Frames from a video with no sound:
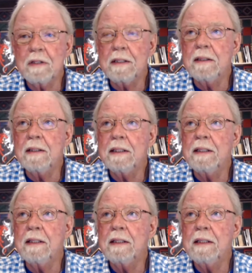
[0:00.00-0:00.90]
in
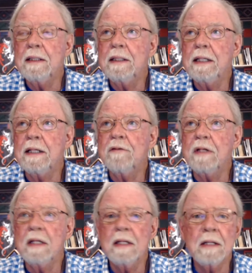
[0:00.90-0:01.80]
it as
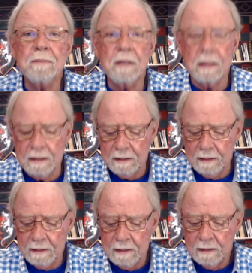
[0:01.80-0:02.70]
an epic,
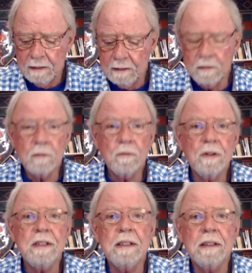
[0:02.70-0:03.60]
along
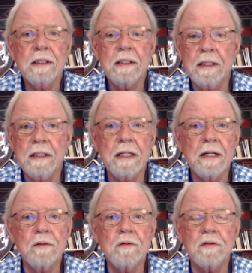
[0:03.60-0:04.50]
with the Iliad and the
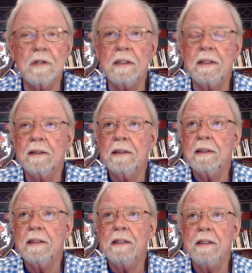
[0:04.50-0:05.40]
Odyssey
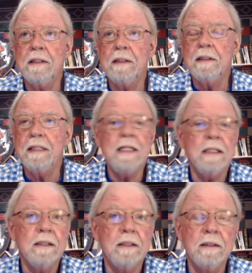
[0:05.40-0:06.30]
and the
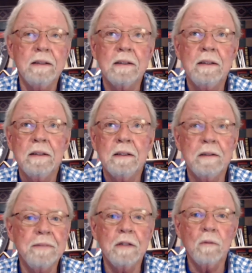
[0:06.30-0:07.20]
Aeneid
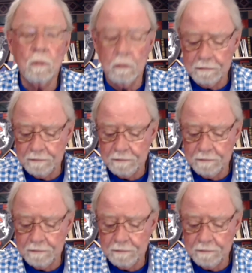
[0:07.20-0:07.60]
and Beowulf,